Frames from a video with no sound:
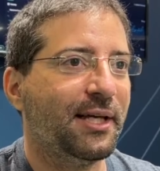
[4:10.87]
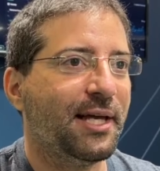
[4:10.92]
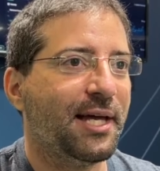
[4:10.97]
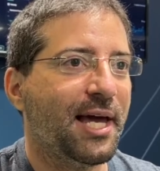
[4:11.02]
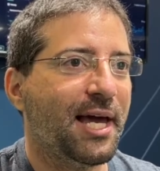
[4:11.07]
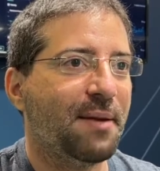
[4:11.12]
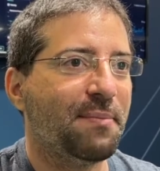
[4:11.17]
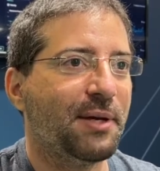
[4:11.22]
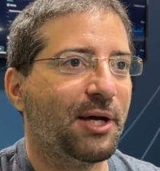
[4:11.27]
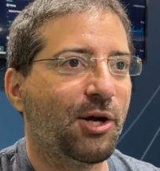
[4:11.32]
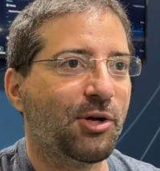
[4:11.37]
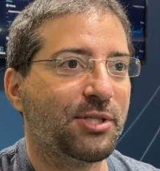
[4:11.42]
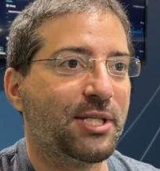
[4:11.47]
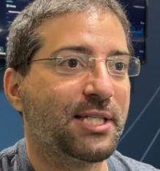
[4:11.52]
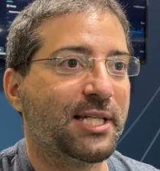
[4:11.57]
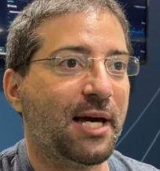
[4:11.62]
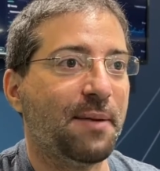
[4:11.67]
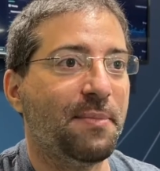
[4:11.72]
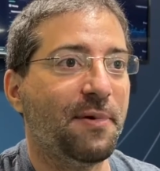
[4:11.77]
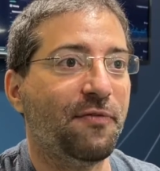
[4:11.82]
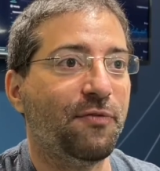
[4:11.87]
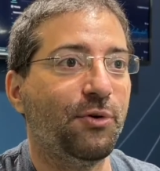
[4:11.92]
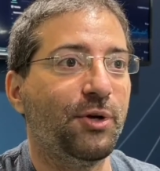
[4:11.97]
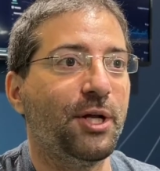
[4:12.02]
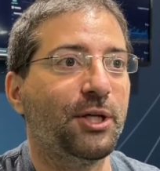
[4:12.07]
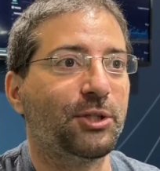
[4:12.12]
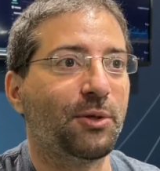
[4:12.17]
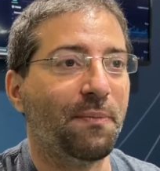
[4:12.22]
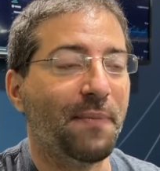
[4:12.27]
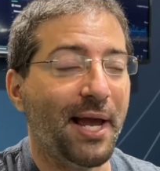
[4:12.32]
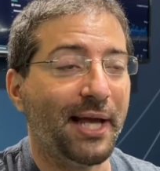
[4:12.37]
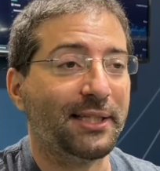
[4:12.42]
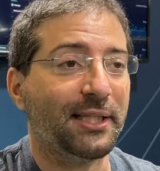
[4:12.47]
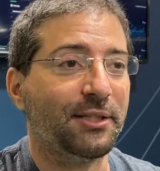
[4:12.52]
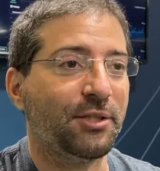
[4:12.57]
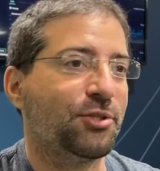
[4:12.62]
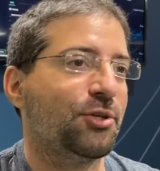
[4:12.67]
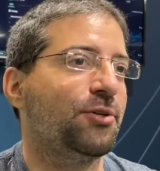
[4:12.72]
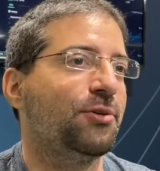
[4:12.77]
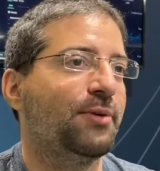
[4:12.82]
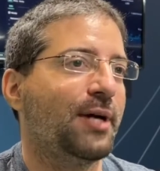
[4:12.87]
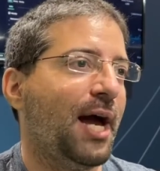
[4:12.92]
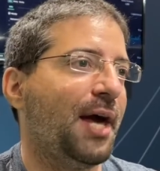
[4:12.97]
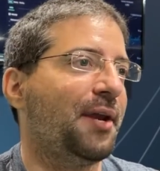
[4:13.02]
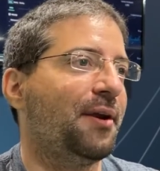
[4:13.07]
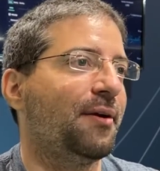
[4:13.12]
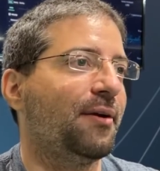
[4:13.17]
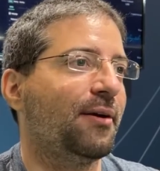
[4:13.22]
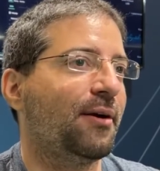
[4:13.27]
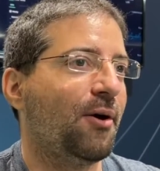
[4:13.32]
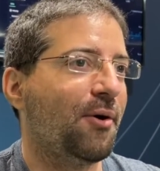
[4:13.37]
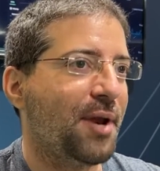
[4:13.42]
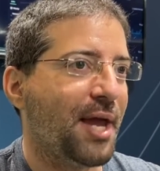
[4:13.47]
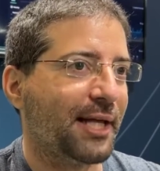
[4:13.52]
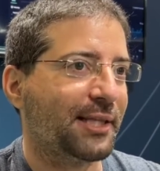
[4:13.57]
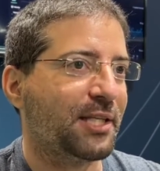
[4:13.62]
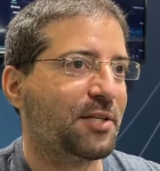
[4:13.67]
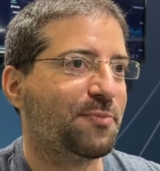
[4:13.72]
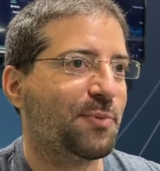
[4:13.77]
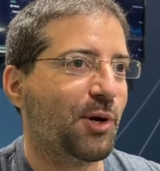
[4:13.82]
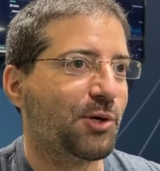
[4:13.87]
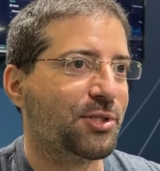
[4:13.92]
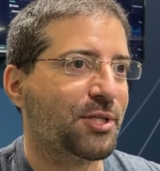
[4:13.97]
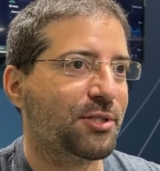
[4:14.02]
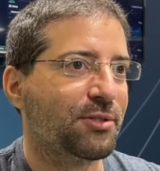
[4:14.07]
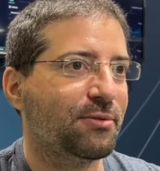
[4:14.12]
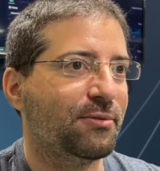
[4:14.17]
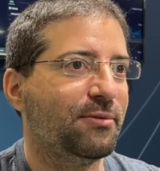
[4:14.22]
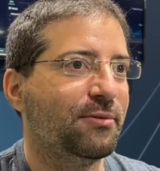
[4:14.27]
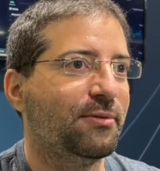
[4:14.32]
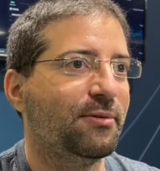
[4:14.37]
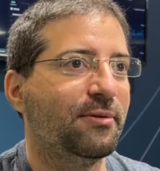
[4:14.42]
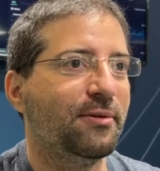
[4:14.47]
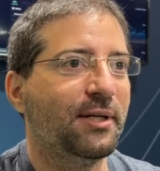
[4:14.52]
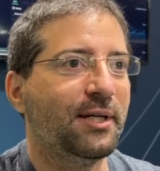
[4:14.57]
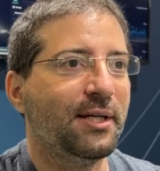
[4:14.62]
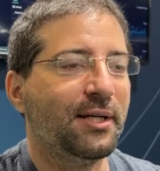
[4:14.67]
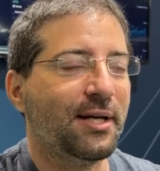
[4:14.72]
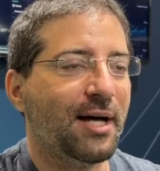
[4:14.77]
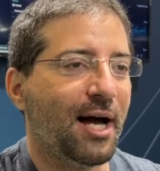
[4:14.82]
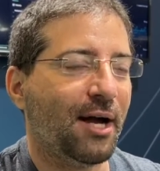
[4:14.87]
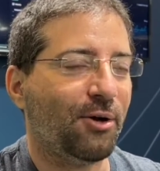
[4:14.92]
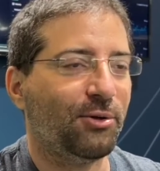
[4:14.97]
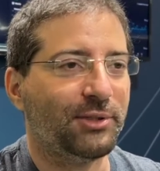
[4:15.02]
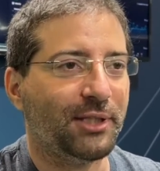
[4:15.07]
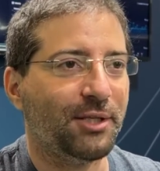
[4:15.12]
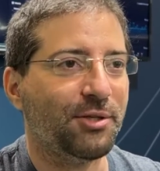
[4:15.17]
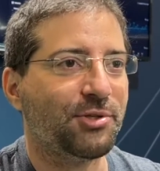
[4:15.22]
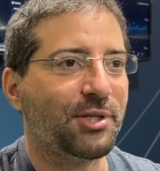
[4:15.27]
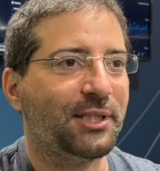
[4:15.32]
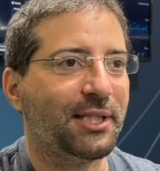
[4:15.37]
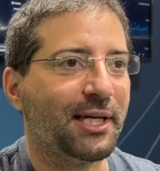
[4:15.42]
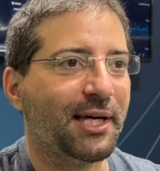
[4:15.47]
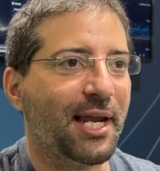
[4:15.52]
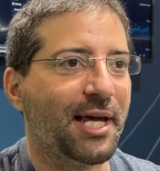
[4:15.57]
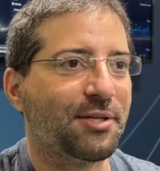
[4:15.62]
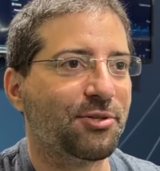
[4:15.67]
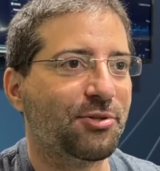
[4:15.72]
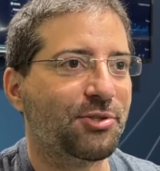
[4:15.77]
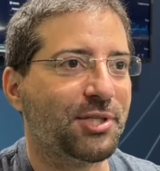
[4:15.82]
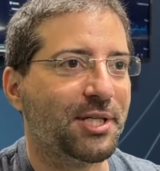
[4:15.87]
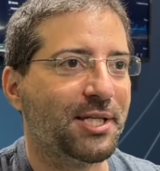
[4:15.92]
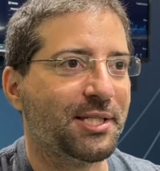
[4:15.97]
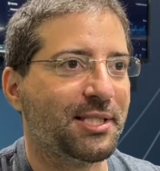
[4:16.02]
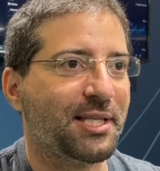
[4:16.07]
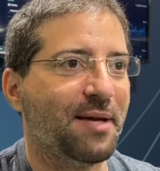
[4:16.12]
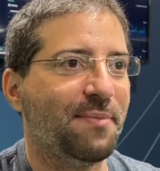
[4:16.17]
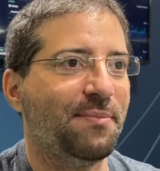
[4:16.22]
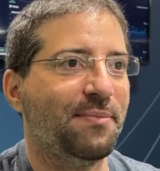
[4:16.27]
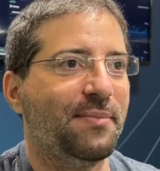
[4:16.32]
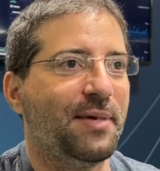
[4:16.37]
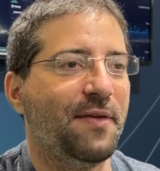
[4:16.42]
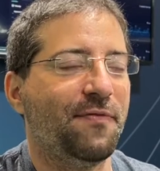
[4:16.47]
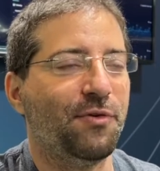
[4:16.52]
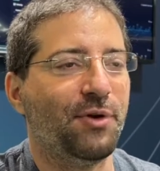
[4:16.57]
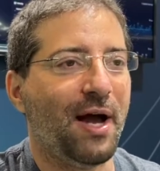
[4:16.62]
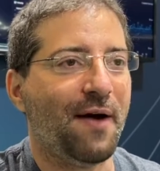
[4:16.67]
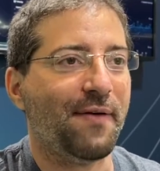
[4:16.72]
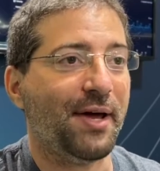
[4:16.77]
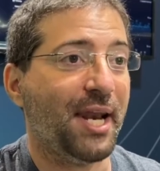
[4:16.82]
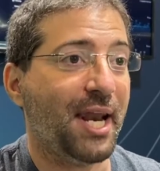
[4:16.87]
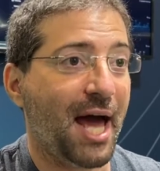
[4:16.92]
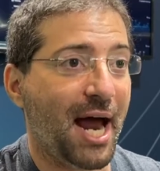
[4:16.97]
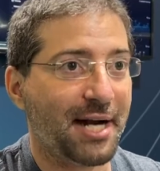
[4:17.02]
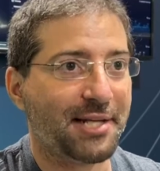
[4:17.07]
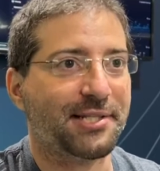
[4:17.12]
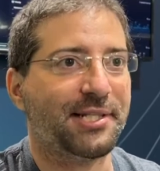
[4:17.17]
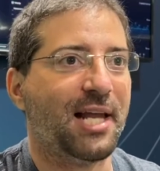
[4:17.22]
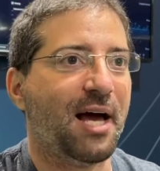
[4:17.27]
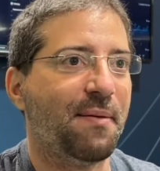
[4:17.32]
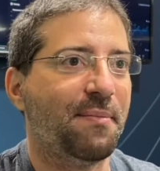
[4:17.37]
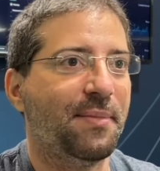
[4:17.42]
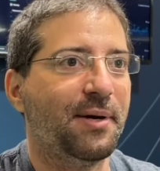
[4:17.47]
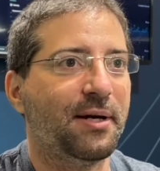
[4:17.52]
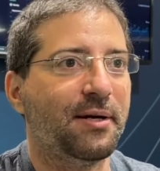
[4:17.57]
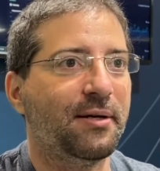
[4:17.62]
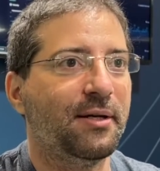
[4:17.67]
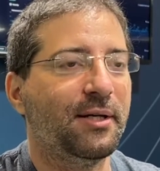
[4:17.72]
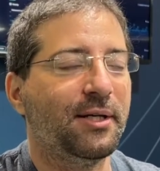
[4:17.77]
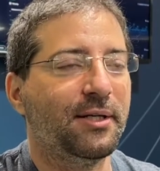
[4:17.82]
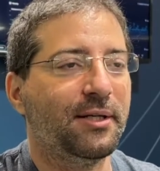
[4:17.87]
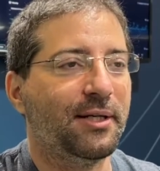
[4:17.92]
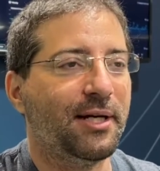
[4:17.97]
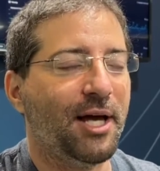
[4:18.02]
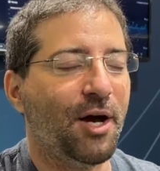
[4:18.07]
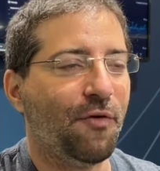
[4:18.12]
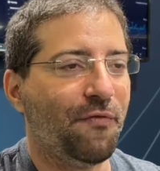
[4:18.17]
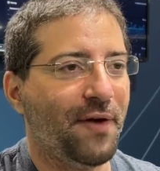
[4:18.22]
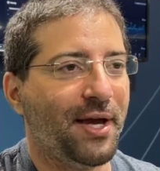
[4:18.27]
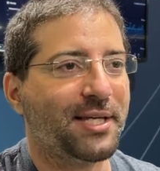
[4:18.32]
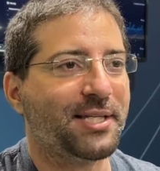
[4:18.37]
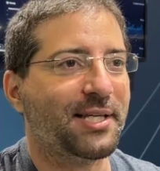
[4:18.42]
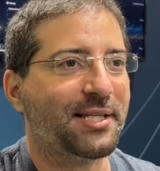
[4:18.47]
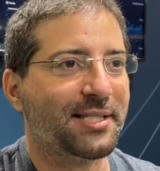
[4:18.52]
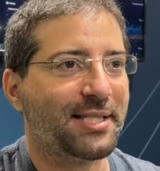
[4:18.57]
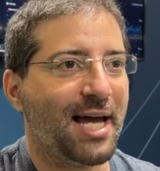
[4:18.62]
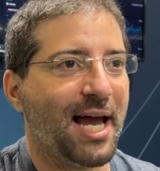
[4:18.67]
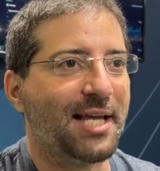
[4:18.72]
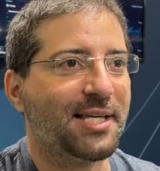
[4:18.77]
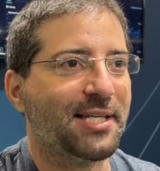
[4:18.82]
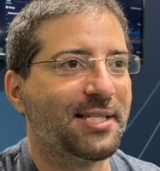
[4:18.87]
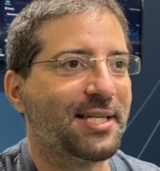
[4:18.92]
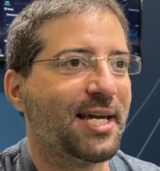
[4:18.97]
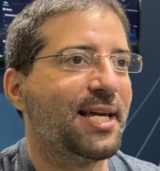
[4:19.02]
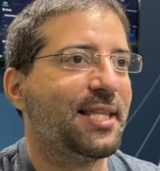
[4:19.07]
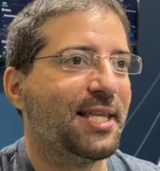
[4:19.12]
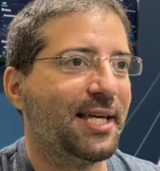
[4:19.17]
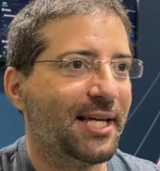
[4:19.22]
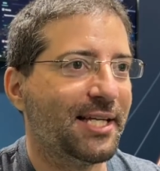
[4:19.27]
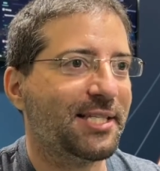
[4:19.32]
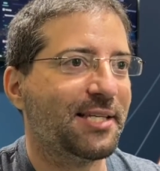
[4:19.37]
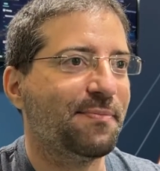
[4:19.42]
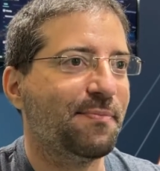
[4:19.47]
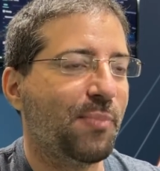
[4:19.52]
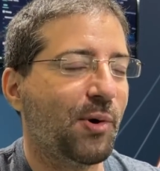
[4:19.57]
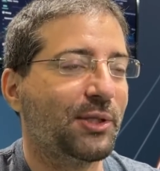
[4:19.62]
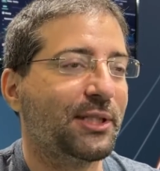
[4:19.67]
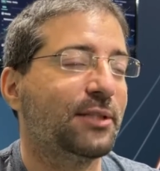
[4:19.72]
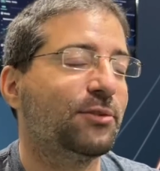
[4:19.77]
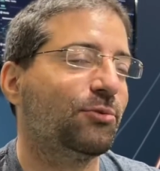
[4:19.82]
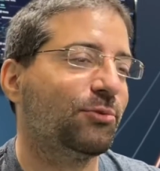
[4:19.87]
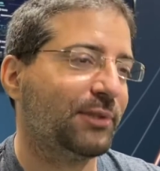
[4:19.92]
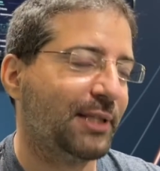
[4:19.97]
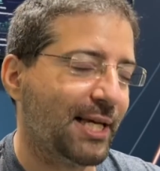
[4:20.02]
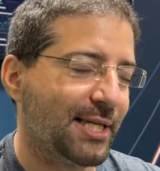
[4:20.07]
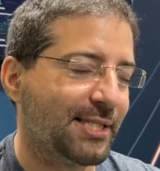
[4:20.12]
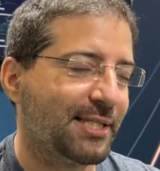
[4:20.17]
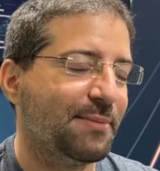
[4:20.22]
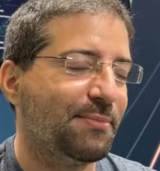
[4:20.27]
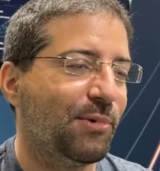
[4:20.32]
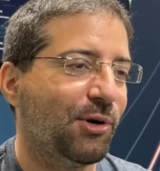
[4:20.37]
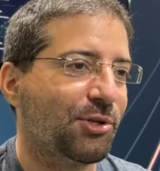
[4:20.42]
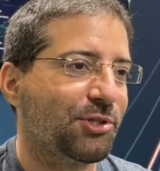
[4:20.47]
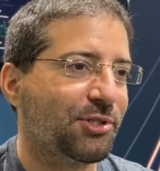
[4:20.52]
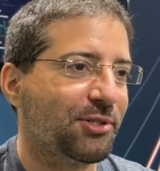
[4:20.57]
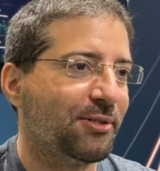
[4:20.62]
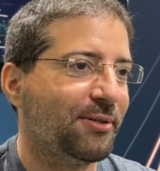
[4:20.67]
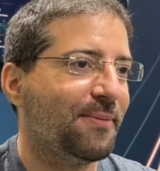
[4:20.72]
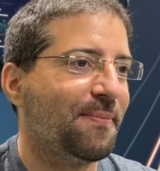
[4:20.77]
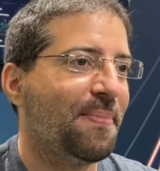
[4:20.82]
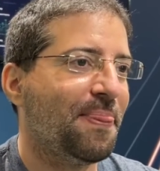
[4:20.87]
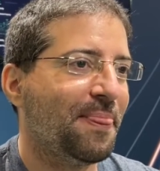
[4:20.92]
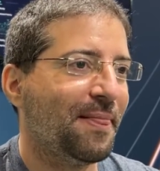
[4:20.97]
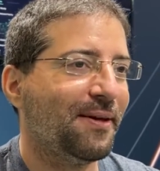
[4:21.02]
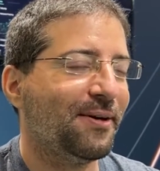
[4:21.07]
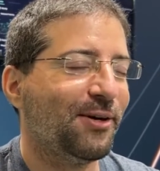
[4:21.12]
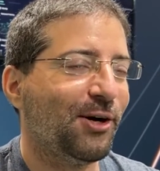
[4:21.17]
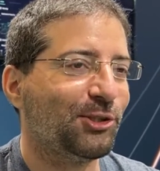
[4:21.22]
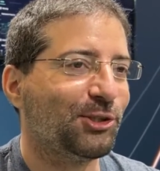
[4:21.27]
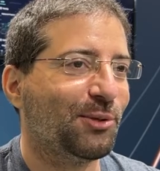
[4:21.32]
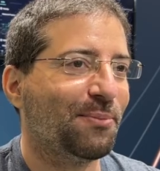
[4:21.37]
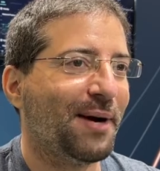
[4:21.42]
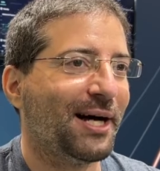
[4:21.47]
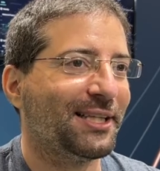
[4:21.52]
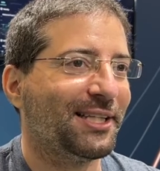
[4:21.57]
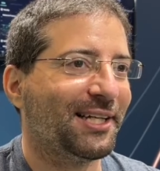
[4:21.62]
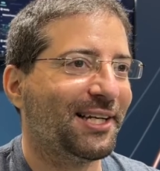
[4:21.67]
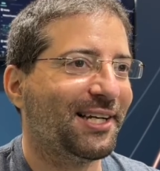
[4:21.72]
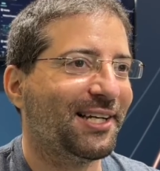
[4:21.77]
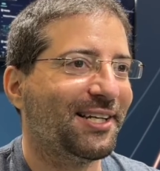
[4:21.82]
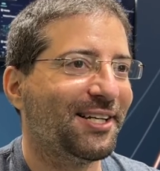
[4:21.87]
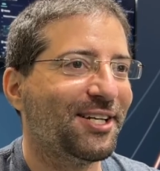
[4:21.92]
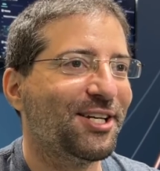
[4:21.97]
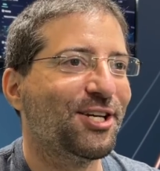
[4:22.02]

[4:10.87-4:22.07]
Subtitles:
And because this can be fully automated, so you can connect this process to a continuous integration system. If you have a large number of exercises, I think it's important to test them also automatically.